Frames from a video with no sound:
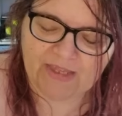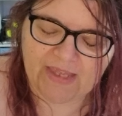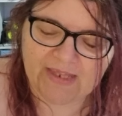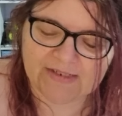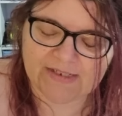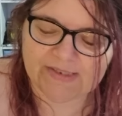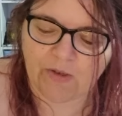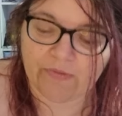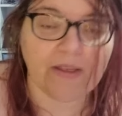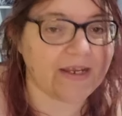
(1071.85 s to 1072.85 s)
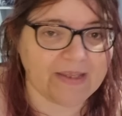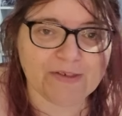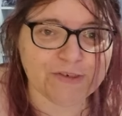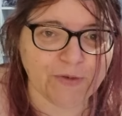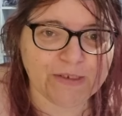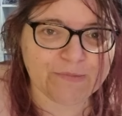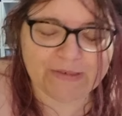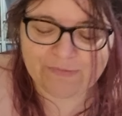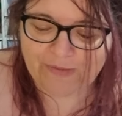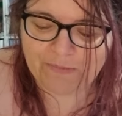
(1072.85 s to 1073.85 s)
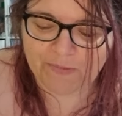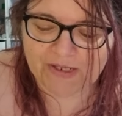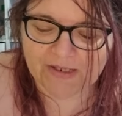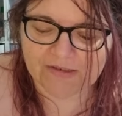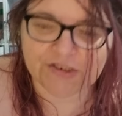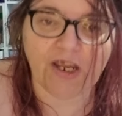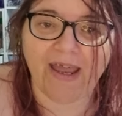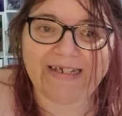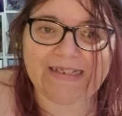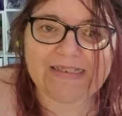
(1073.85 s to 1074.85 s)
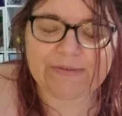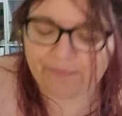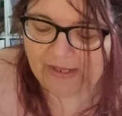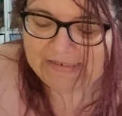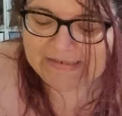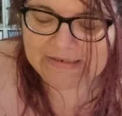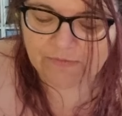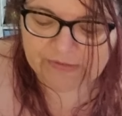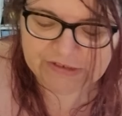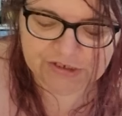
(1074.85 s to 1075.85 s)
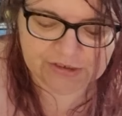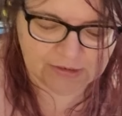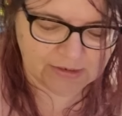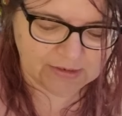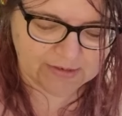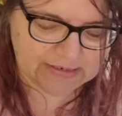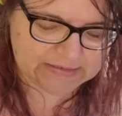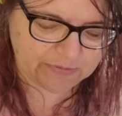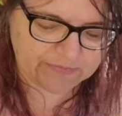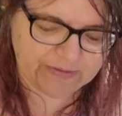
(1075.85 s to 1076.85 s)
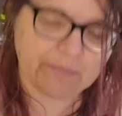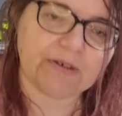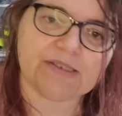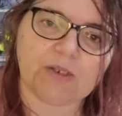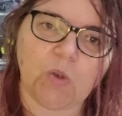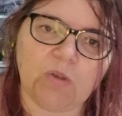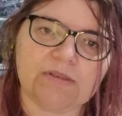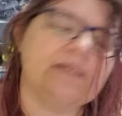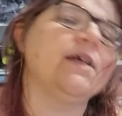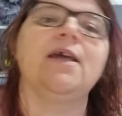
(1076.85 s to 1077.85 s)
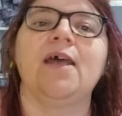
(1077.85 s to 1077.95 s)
and it's on another Jodyri fabric, Chinese Fighting Fish is what the fabric's called.